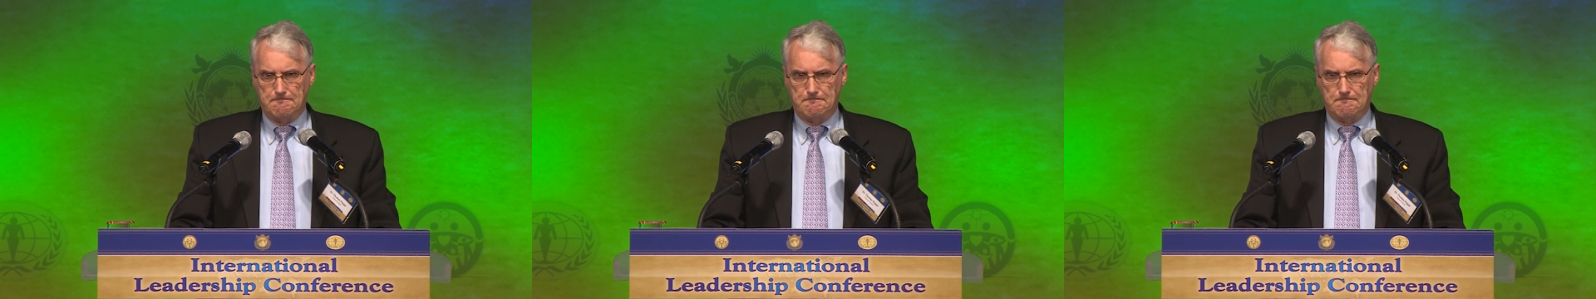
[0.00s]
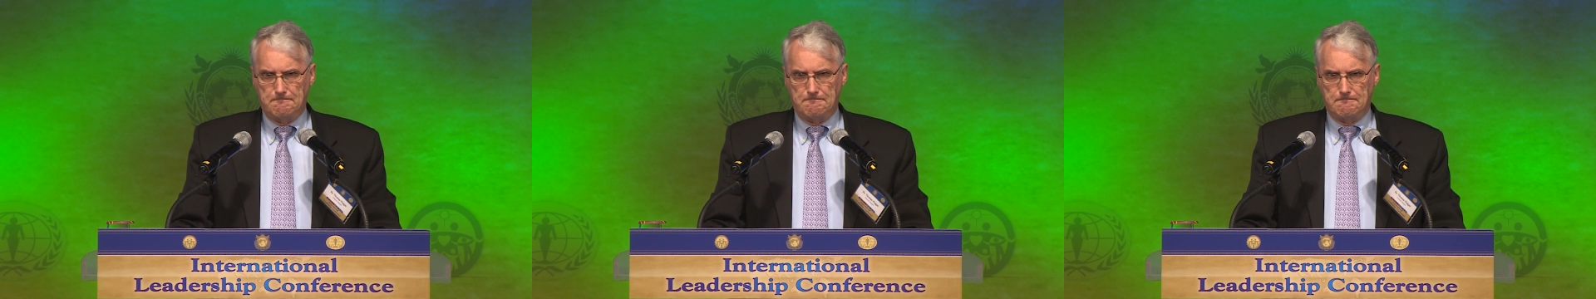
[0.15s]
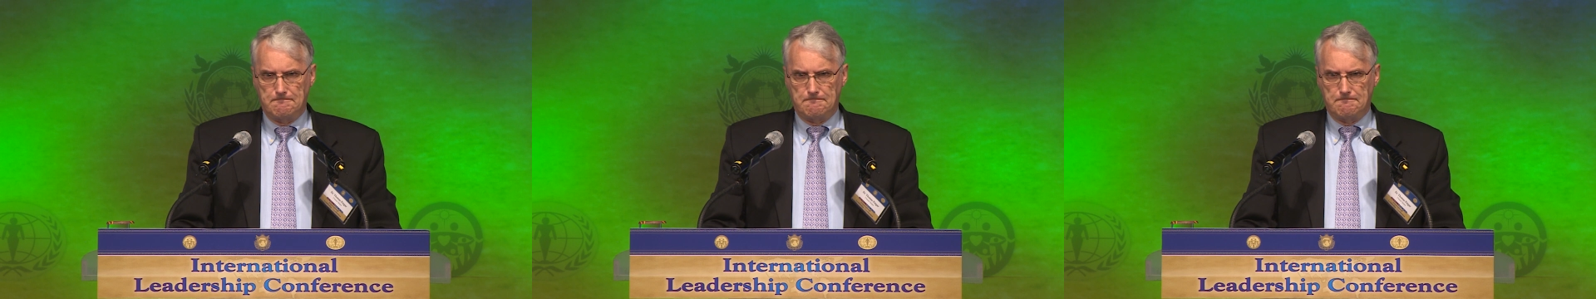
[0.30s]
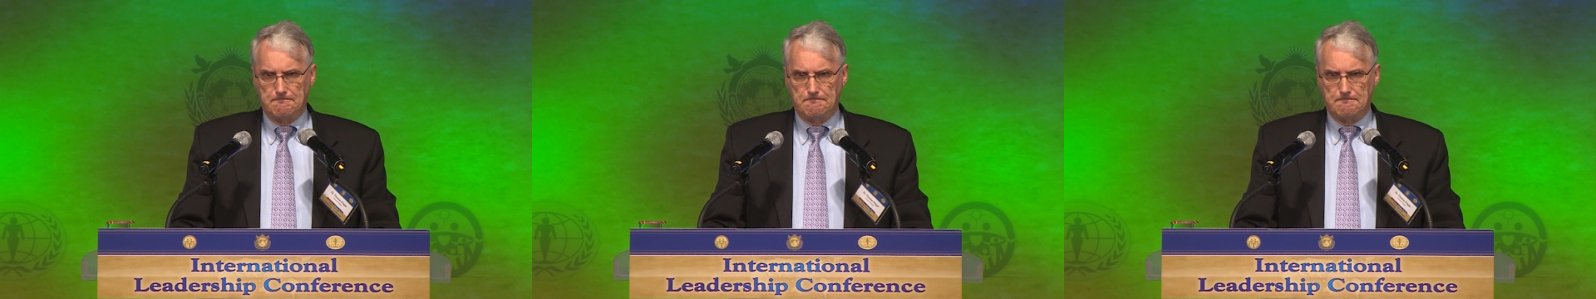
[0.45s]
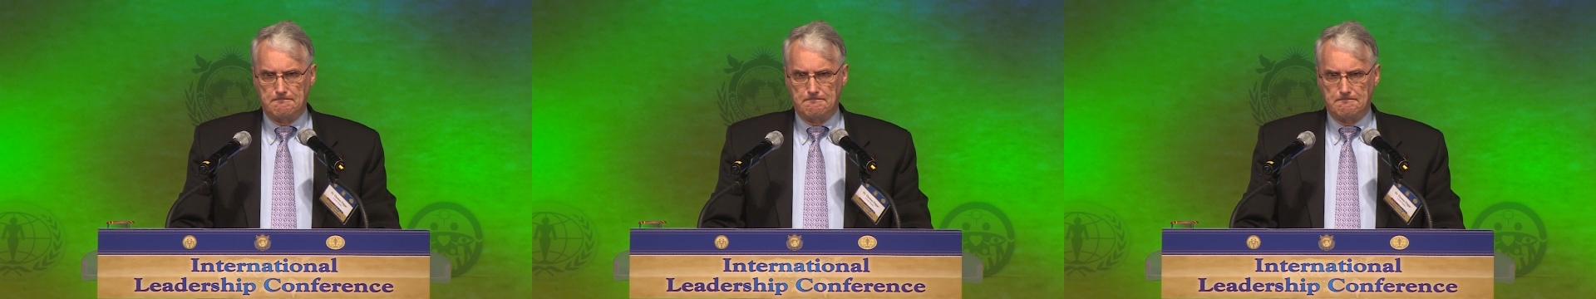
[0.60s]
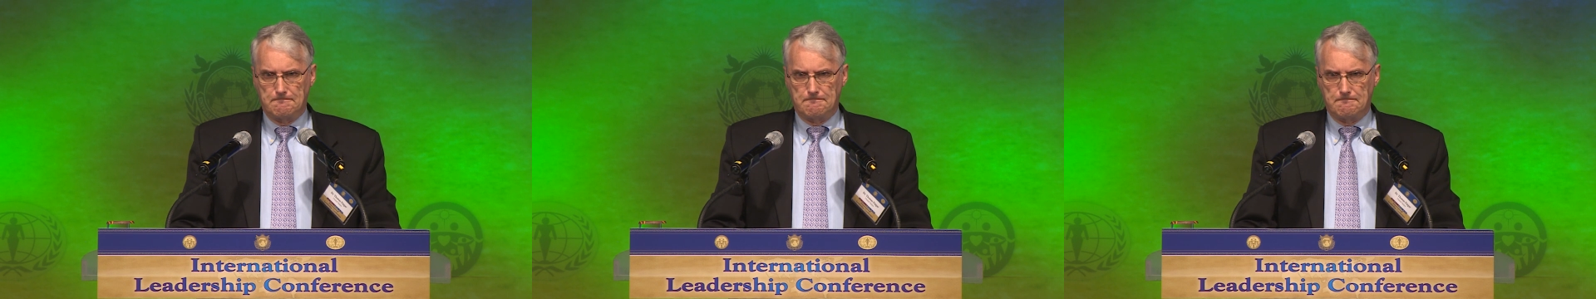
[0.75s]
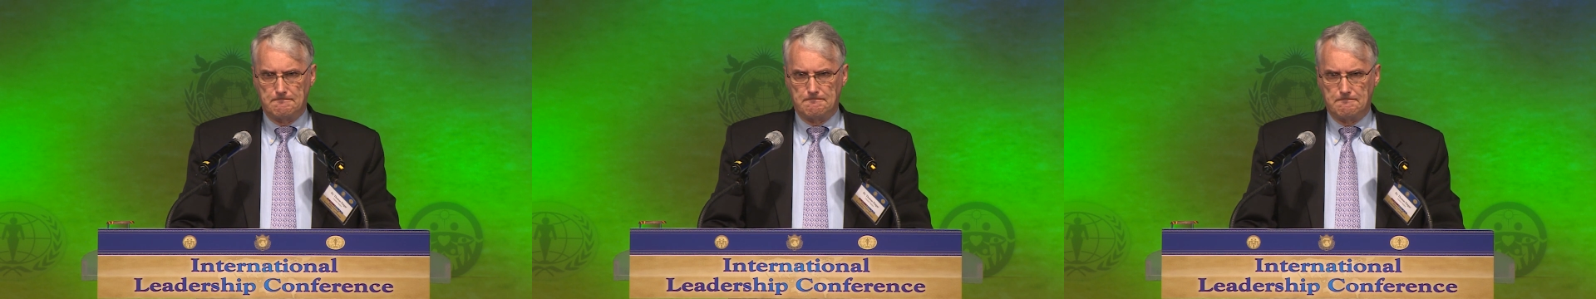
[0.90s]

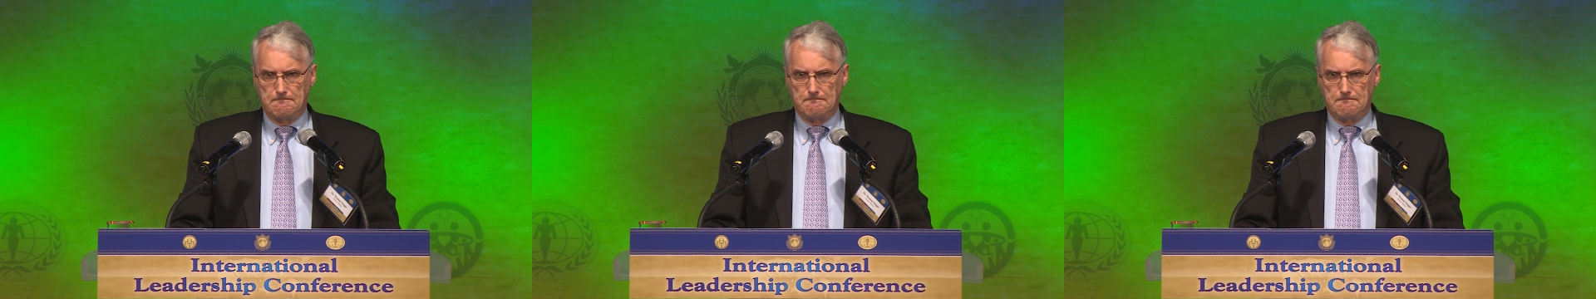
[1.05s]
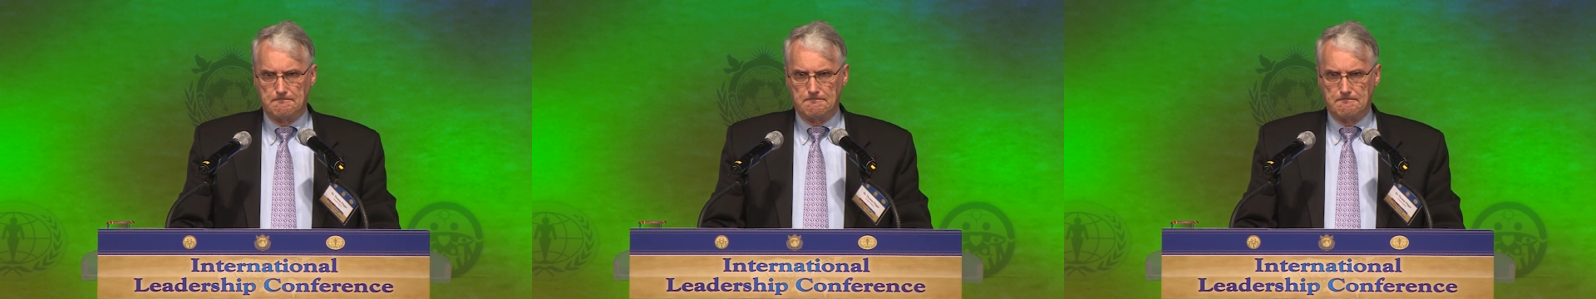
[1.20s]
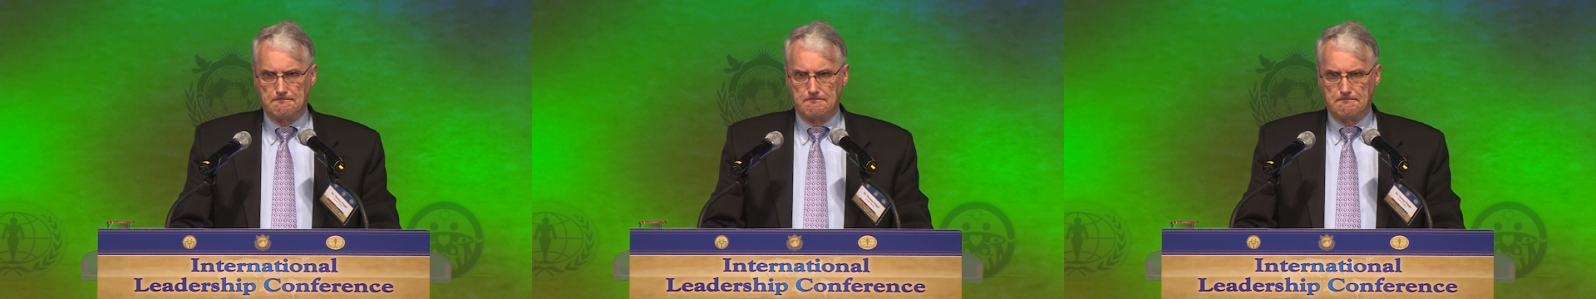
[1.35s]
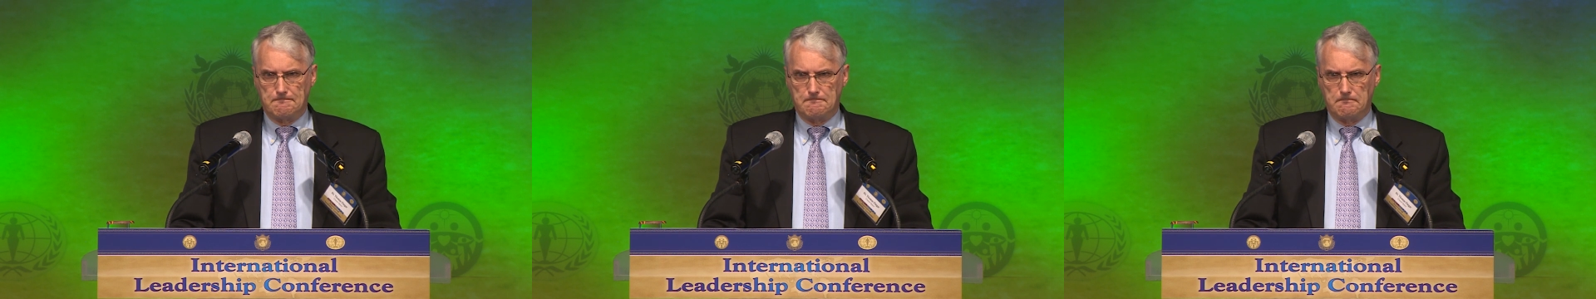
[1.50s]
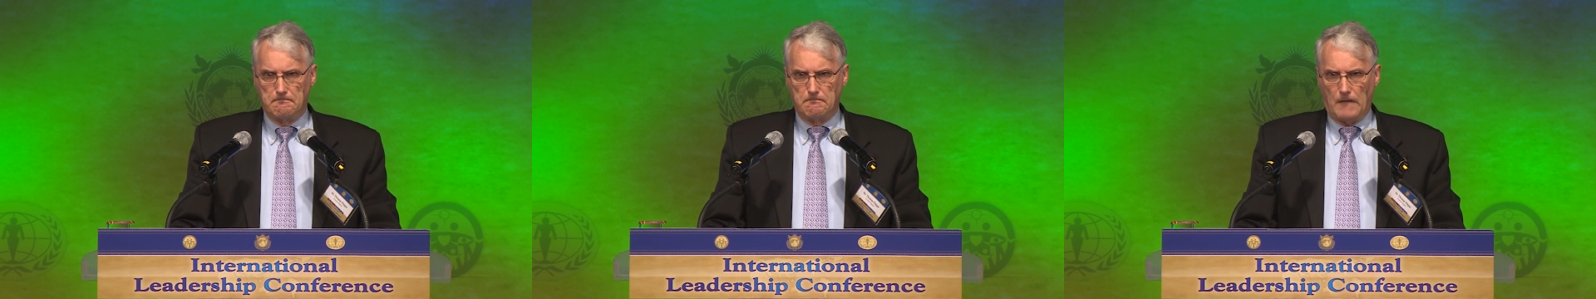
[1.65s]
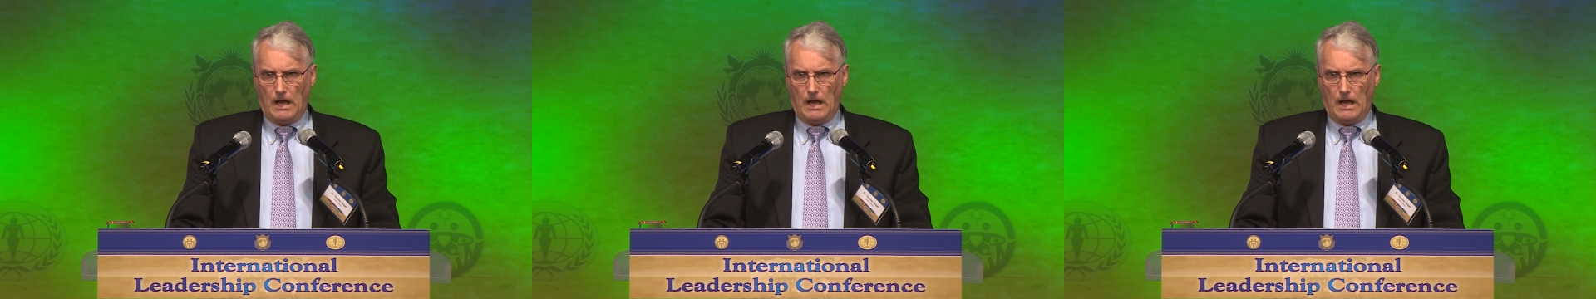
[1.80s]
Nothing is said.